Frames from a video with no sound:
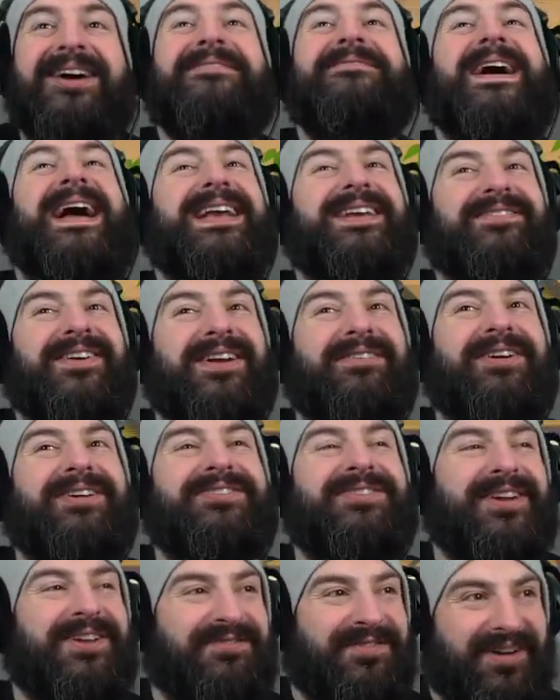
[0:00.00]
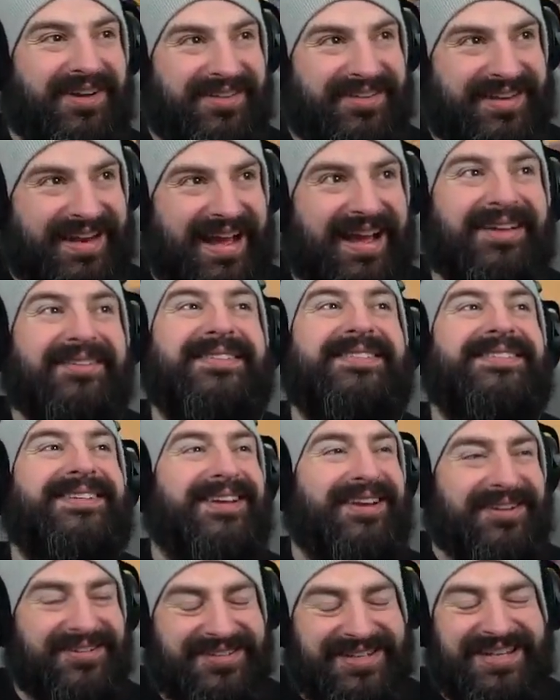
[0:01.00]
Thank you very much for the follow tonight. It's
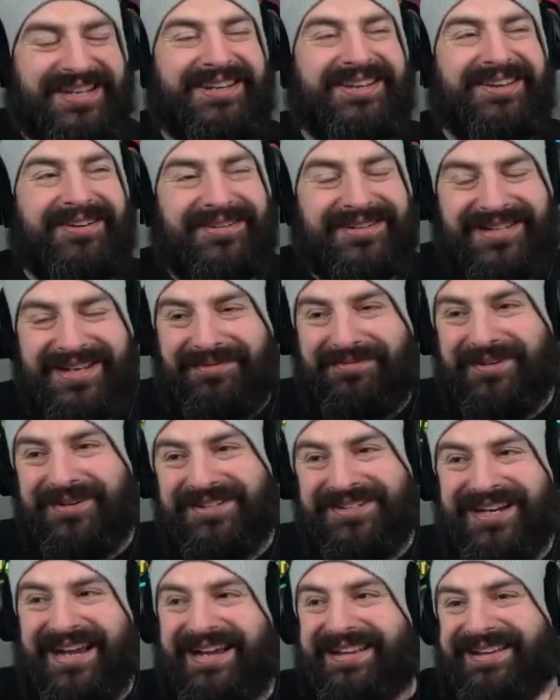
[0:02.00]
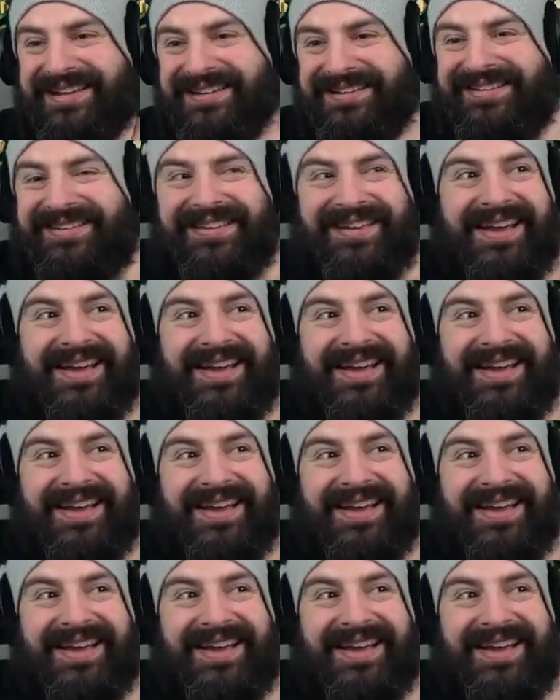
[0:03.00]
hugely, hugely appreciated.